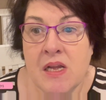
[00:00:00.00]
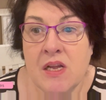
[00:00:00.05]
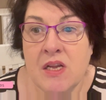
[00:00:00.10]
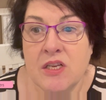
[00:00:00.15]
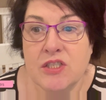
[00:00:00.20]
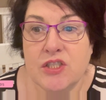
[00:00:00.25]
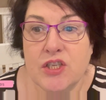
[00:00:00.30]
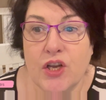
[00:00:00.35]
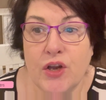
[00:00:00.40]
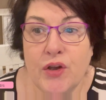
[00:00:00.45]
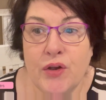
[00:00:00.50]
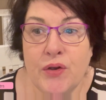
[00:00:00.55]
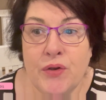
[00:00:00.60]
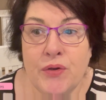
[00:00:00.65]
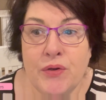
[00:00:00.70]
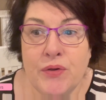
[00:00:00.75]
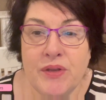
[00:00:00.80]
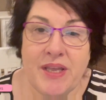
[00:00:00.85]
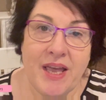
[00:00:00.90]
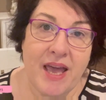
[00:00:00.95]
So
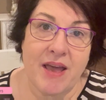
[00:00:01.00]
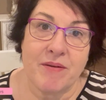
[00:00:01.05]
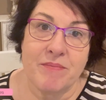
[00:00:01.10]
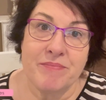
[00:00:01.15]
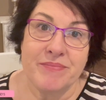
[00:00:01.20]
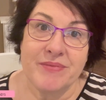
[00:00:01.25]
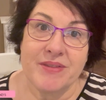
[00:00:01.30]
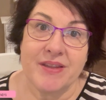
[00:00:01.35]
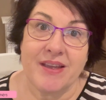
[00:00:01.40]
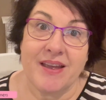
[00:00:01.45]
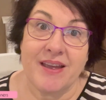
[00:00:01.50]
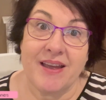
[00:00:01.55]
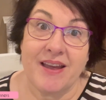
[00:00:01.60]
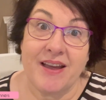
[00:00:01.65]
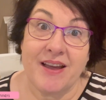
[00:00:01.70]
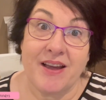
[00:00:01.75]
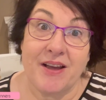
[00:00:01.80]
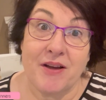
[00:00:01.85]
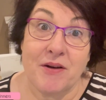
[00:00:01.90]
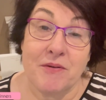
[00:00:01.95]
yeah,
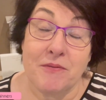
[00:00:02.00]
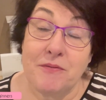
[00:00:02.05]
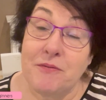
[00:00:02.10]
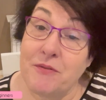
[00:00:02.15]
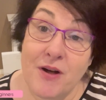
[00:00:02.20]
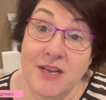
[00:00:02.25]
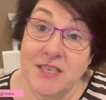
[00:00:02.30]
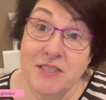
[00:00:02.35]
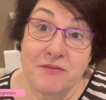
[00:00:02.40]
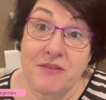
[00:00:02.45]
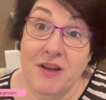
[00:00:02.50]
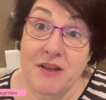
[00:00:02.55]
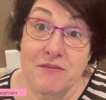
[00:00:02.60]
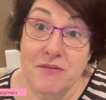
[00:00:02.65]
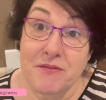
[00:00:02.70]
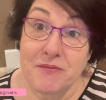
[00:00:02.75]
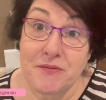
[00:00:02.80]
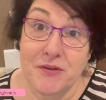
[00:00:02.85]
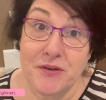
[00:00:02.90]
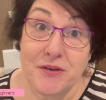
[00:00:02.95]
find your
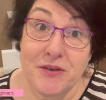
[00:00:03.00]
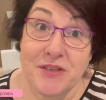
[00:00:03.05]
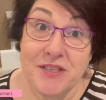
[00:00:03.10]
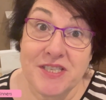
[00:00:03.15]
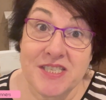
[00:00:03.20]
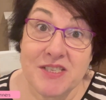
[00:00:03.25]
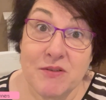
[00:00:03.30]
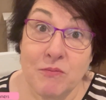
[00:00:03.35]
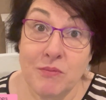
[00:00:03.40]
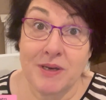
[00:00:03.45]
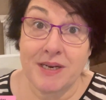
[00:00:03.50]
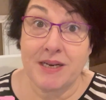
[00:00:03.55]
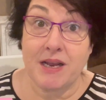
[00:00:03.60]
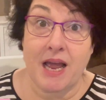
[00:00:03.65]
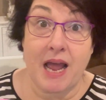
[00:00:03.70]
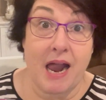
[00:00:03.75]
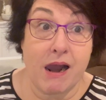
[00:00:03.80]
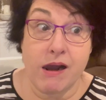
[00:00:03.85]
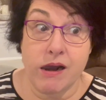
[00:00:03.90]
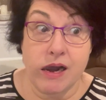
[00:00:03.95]
favourite foods.
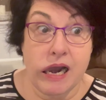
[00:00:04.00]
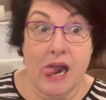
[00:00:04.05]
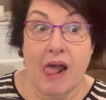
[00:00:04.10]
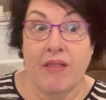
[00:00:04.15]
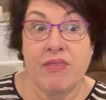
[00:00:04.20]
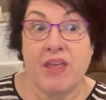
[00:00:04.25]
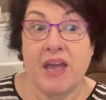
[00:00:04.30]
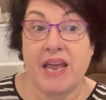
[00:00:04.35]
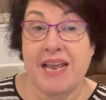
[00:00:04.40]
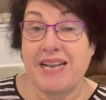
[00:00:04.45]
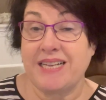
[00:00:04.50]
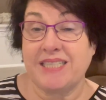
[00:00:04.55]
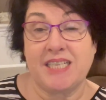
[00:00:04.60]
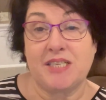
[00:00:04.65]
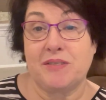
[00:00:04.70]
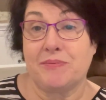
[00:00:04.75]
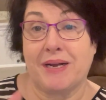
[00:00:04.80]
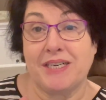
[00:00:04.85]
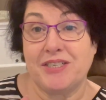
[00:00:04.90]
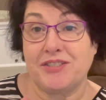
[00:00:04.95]
And the
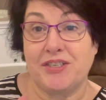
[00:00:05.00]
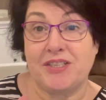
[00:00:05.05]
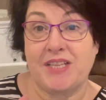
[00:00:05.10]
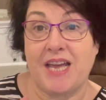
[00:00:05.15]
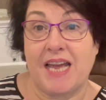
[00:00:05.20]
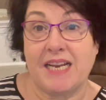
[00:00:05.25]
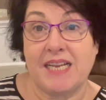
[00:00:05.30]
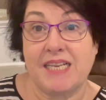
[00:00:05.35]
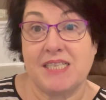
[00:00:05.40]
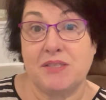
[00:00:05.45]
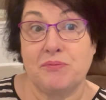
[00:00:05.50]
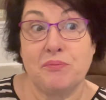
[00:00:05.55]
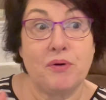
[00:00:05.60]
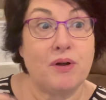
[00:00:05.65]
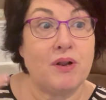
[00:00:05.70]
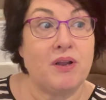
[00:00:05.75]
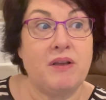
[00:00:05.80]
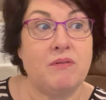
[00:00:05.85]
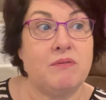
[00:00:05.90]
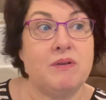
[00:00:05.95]
easiest way to do that is,
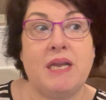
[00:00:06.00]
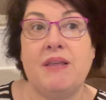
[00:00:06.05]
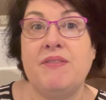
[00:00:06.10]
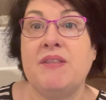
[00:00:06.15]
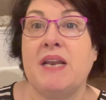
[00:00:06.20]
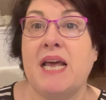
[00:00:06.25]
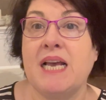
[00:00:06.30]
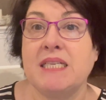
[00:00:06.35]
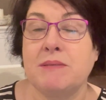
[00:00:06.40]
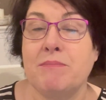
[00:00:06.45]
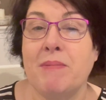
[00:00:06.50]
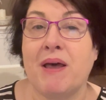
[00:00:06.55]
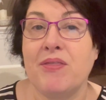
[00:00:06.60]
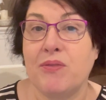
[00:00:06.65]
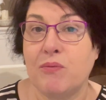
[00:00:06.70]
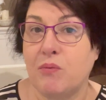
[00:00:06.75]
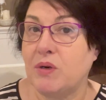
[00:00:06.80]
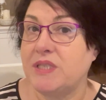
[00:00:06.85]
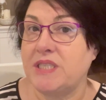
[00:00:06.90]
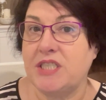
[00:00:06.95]
in the last
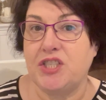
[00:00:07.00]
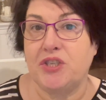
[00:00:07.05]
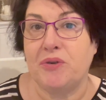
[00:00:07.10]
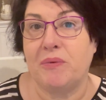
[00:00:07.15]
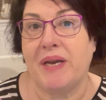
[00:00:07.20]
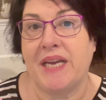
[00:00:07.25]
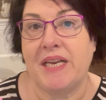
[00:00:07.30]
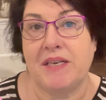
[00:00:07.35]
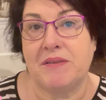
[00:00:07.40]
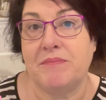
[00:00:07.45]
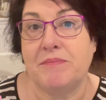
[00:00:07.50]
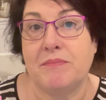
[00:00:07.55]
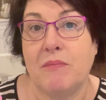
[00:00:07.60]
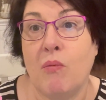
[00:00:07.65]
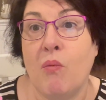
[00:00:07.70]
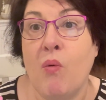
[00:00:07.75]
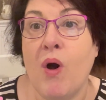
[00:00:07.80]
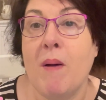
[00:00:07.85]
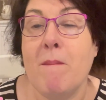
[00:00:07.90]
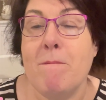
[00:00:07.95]
month, what did you eat?
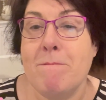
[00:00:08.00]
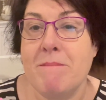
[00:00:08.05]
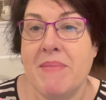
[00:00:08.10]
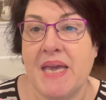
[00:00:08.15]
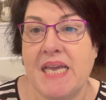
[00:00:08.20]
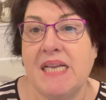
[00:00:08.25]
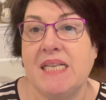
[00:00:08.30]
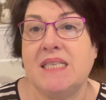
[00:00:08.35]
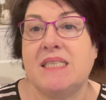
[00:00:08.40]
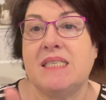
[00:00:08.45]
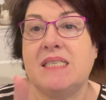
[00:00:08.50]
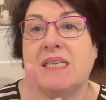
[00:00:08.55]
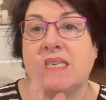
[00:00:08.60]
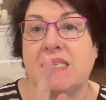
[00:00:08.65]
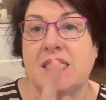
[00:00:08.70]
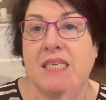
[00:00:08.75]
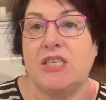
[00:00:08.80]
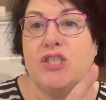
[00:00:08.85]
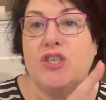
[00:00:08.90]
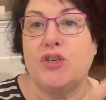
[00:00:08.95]
What meats
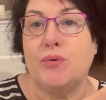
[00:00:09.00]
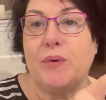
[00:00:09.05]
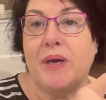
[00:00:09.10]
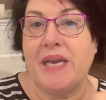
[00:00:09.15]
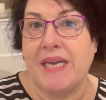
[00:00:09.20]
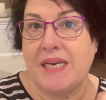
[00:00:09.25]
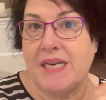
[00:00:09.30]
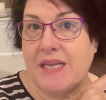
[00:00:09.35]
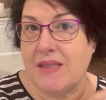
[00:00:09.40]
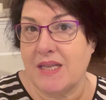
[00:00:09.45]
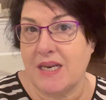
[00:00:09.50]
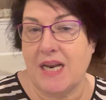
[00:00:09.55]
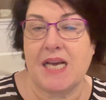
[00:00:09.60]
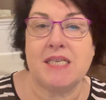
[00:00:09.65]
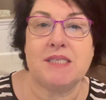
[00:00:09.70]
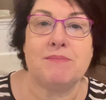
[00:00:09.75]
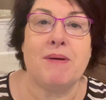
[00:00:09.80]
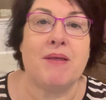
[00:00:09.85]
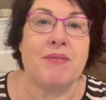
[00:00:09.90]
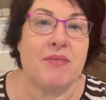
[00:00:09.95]
did you eat in the
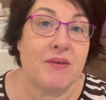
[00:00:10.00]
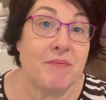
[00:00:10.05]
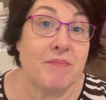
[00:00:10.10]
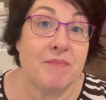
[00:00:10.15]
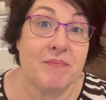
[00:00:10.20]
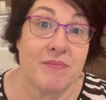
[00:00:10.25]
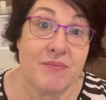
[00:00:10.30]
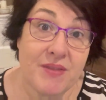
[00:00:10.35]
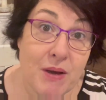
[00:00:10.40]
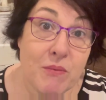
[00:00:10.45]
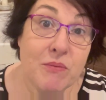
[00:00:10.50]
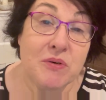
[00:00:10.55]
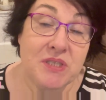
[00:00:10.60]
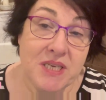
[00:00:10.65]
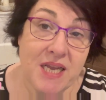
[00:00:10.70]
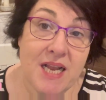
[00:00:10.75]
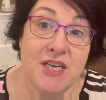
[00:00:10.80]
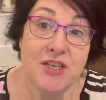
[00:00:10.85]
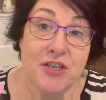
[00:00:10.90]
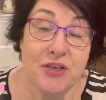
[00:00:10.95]
last month? That will
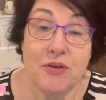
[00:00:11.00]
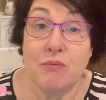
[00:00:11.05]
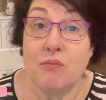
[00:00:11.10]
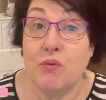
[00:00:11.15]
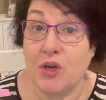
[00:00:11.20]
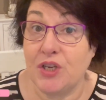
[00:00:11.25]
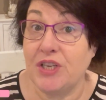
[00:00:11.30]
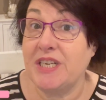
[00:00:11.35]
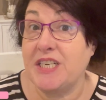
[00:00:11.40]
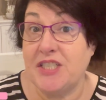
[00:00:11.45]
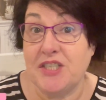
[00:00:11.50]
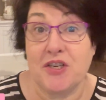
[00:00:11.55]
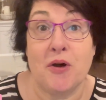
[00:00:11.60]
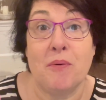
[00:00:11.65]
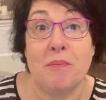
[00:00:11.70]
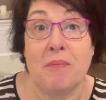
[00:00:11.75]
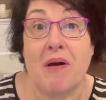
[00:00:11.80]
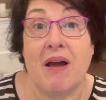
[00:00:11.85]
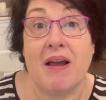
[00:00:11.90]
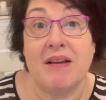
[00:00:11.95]
tell you what you need to go
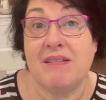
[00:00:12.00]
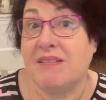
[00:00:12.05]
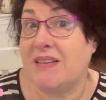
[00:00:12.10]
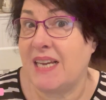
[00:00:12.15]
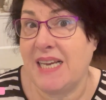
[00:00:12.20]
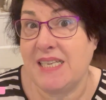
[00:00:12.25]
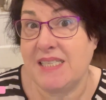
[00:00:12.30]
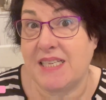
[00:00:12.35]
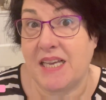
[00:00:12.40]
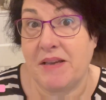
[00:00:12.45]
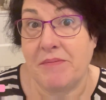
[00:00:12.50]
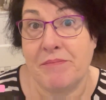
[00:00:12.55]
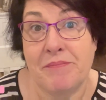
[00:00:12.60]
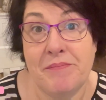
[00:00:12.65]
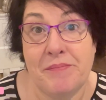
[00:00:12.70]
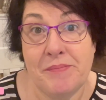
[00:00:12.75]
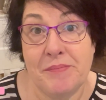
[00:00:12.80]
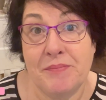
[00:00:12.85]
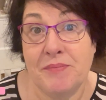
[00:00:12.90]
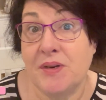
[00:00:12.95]
and buy. Easy.
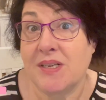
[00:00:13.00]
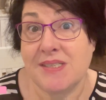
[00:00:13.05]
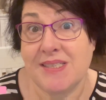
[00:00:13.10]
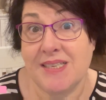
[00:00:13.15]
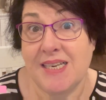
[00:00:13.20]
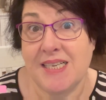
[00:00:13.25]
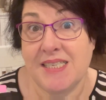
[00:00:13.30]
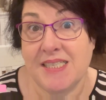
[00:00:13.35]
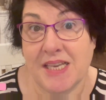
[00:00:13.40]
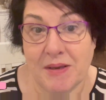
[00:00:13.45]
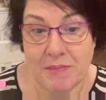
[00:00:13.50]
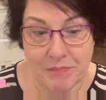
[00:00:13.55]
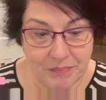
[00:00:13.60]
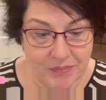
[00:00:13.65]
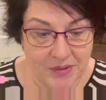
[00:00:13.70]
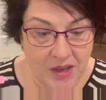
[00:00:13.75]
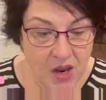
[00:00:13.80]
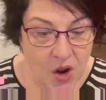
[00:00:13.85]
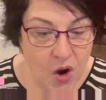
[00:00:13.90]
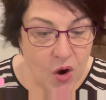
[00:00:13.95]
Nice and easy.
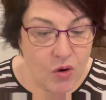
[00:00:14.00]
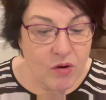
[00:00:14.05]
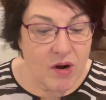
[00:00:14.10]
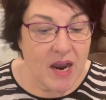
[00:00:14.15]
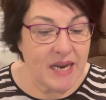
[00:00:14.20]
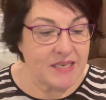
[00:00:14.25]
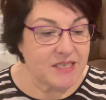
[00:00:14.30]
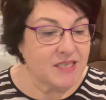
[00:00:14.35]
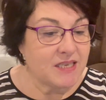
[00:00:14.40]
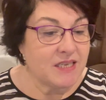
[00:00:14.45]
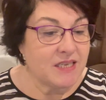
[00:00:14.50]
All right.